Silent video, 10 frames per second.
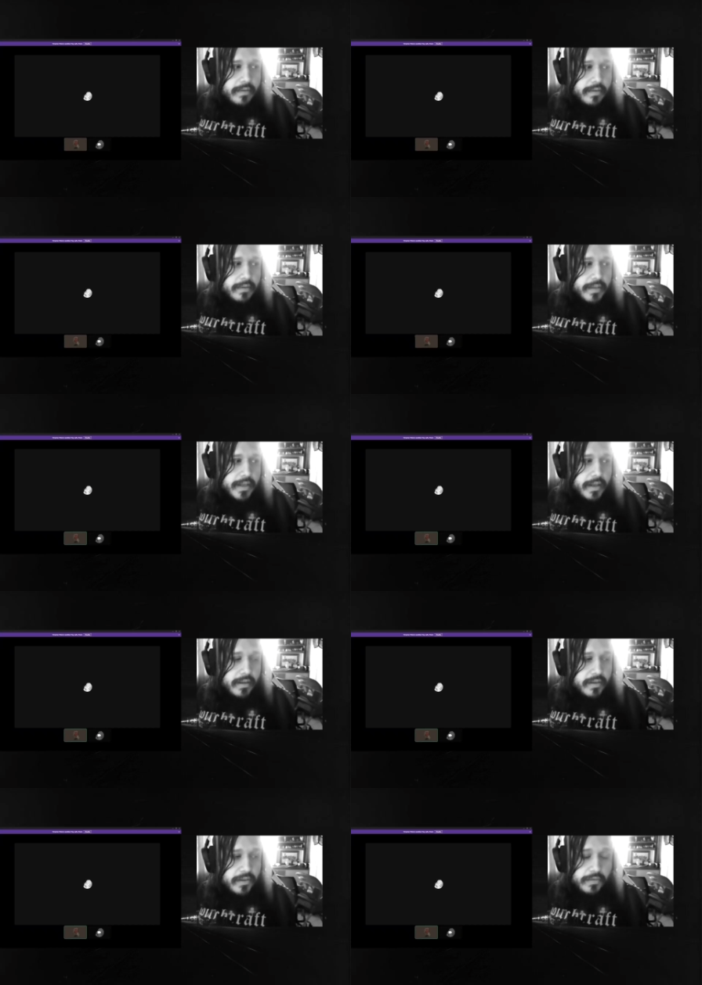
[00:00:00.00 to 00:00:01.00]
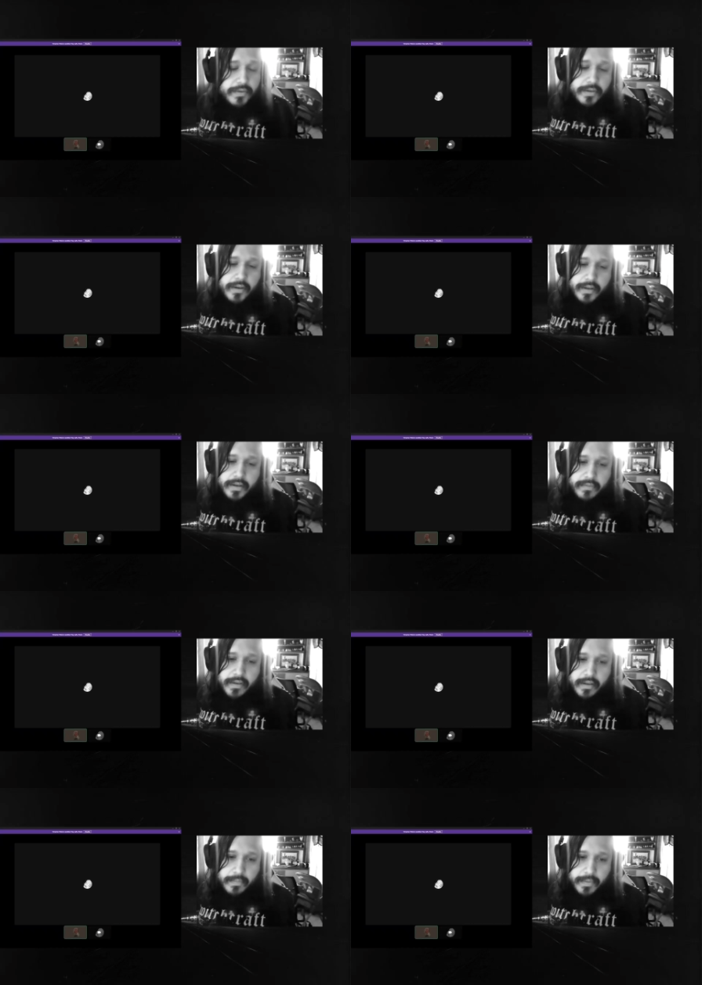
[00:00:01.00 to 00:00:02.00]
say you started
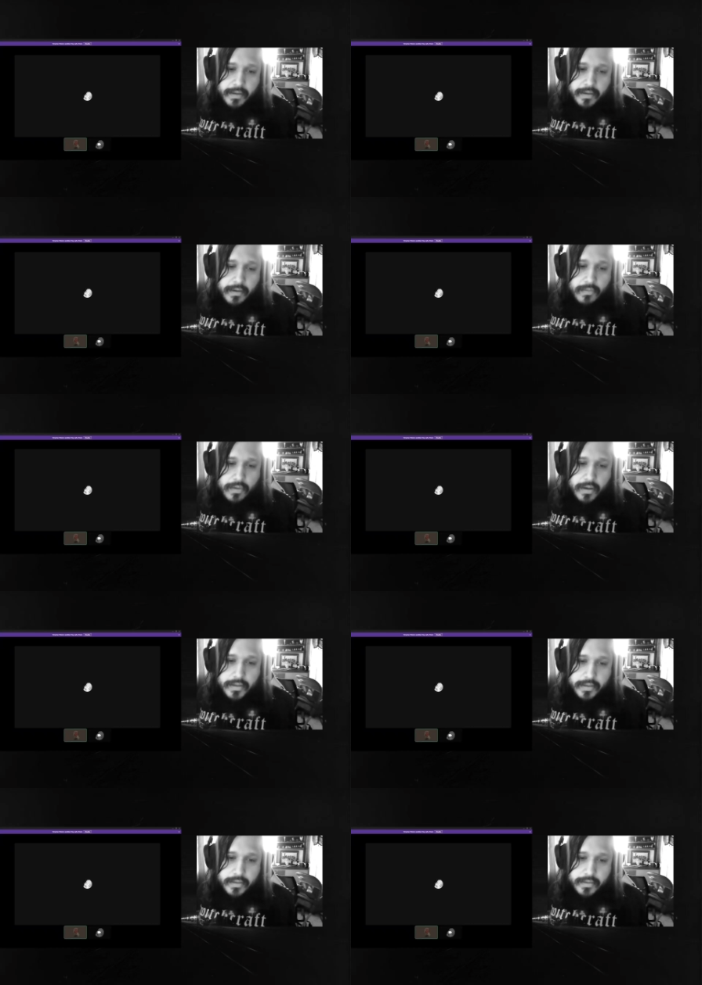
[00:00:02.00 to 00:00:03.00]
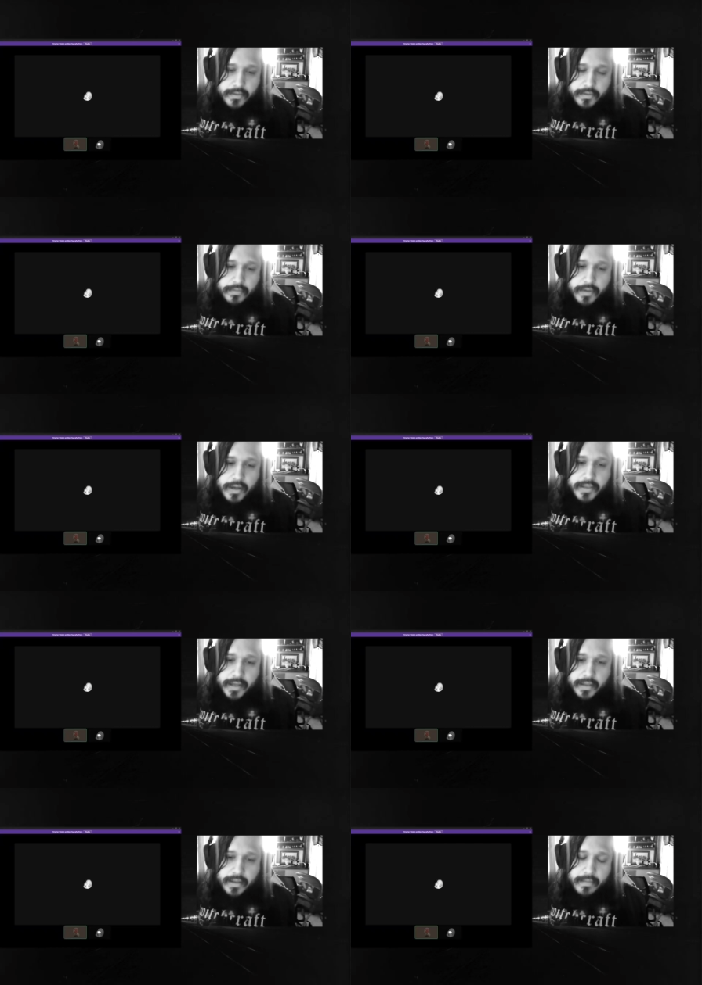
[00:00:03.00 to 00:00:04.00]
developing a want to
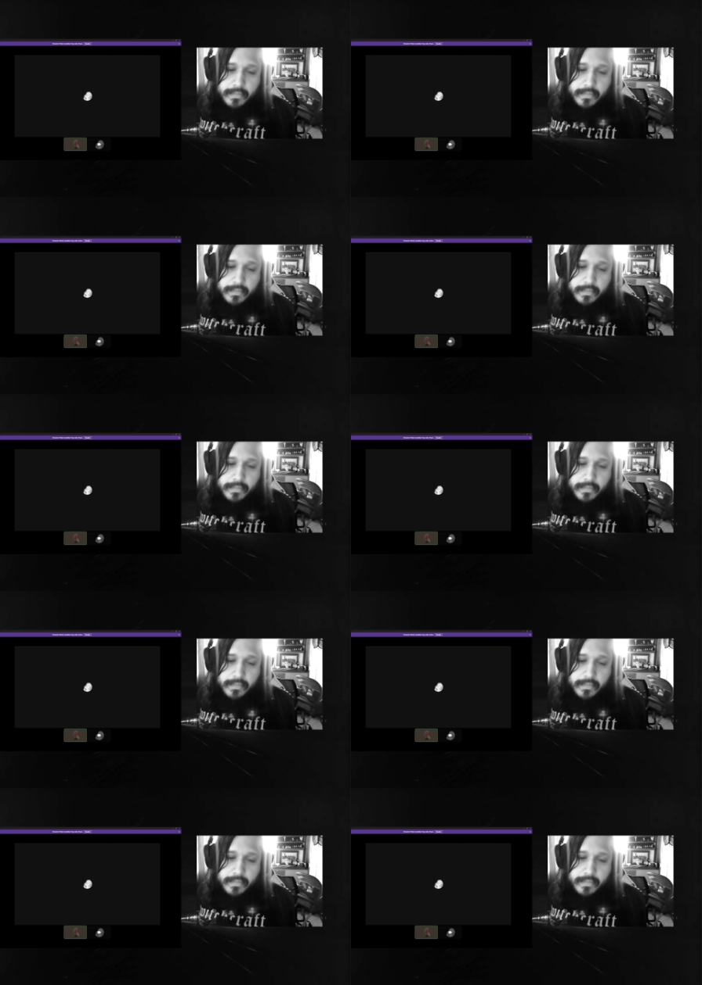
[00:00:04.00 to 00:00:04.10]
contact them?